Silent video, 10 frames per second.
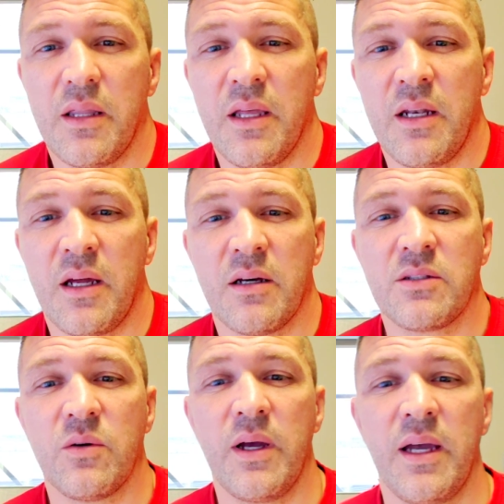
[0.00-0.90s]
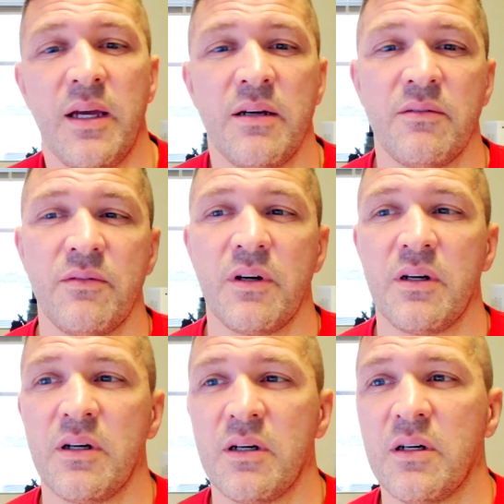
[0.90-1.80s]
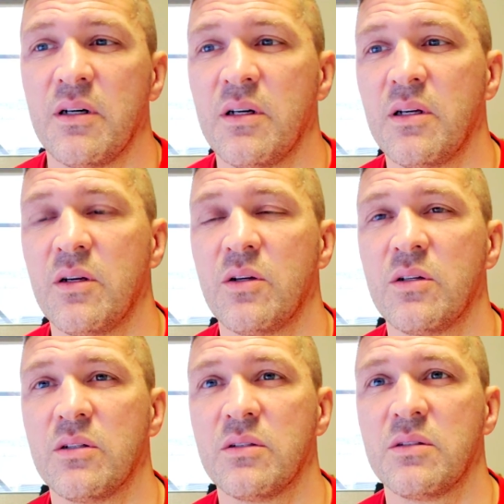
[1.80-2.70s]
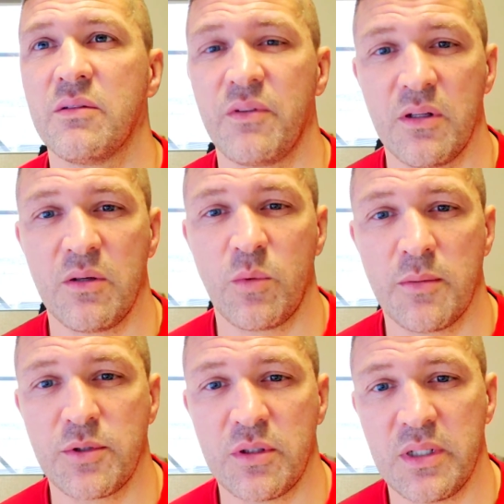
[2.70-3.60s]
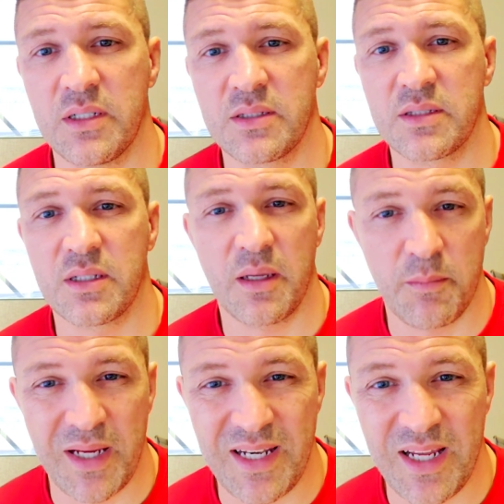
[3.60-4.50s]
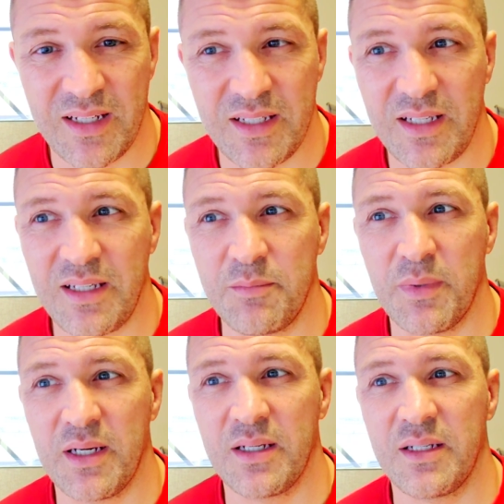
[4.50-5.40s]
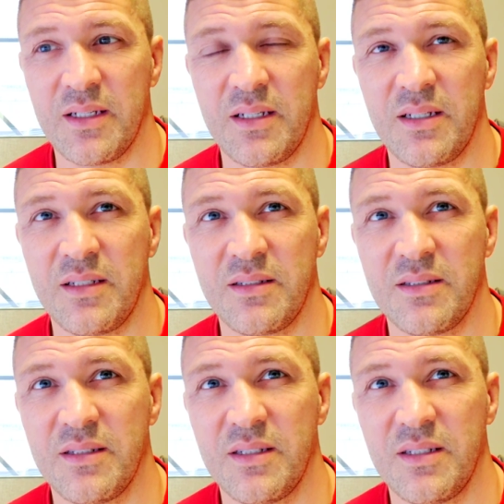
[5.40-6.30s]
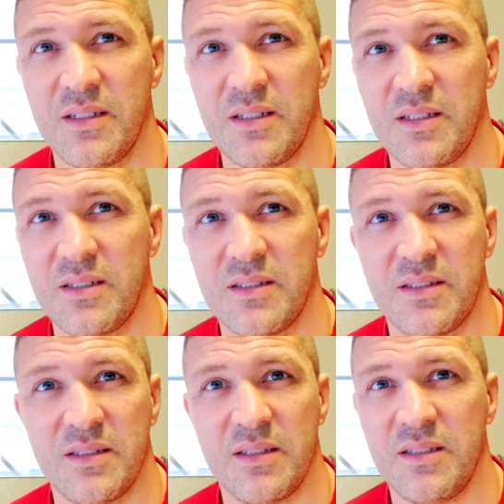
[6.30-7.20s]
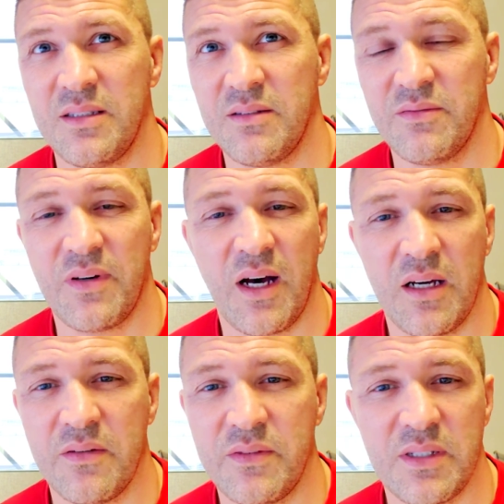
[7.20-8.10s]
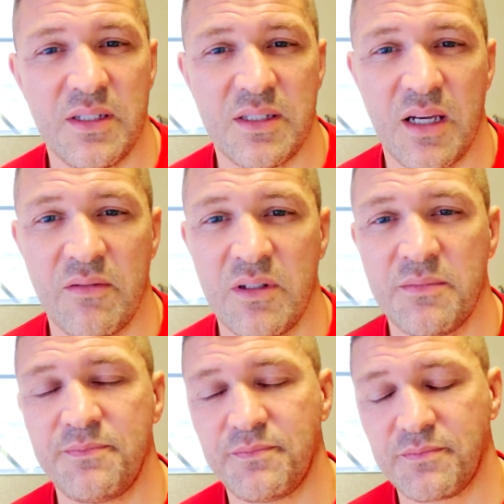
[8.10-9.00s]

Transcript: then I also have uh, severely ruptured discs in my neck in my C5, C7.